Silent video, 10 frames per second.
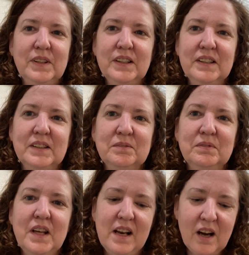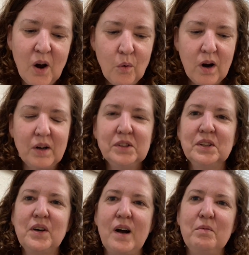Um, and oh,
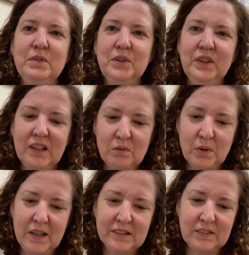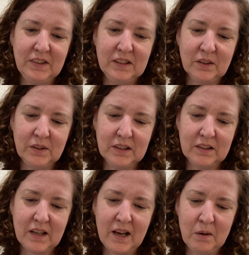also I'm gonna be doing a giveaway. It's a fifty dollar
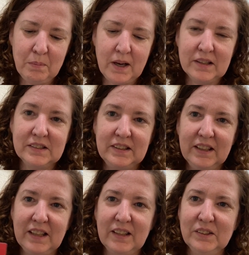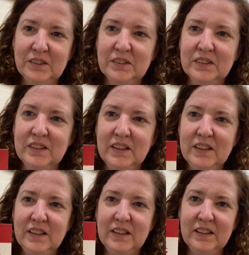Outback Steakhouse
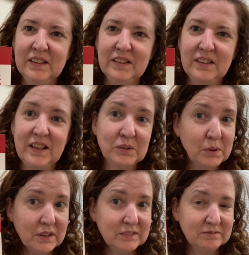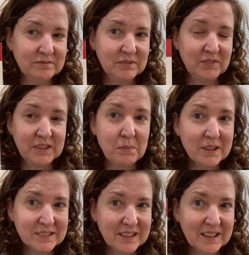as well. 50
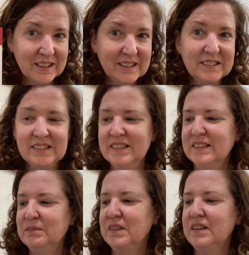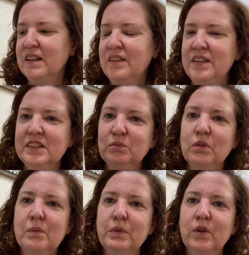bucks guys. Um, and this is
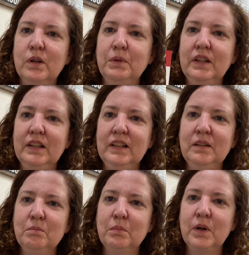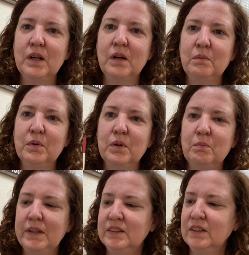where I'm gonna be eating um,
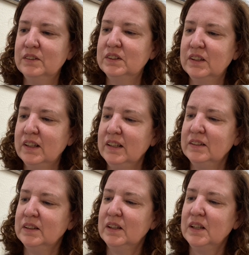my dinner tonight.